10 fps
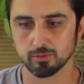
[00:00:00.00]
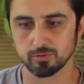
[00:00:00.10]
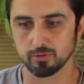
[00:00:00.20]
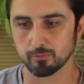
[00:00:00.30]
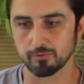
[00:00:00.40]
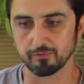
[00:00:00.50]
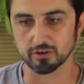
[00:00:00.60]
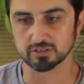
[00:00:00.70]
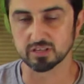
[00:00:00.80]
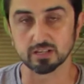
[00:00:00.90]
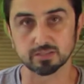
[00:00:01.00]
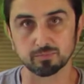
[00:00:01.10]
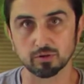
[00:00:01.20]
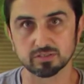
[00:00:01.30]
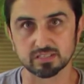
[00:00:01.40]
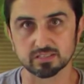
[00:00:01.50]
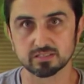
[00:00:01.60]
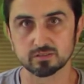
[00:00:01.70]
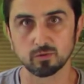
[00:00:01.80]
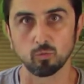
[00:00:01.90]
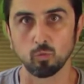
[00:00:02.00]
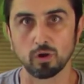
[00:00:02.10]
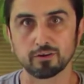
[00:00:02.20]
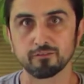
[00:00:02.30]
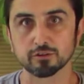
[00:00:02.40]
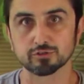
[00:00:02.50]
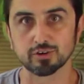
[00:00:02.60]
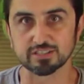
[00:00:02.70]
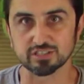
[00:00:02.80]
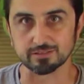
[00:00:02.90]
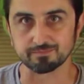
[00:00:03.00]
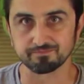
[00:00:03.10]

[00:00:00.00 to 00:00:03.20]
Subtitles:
the reverse osmosis water filtration.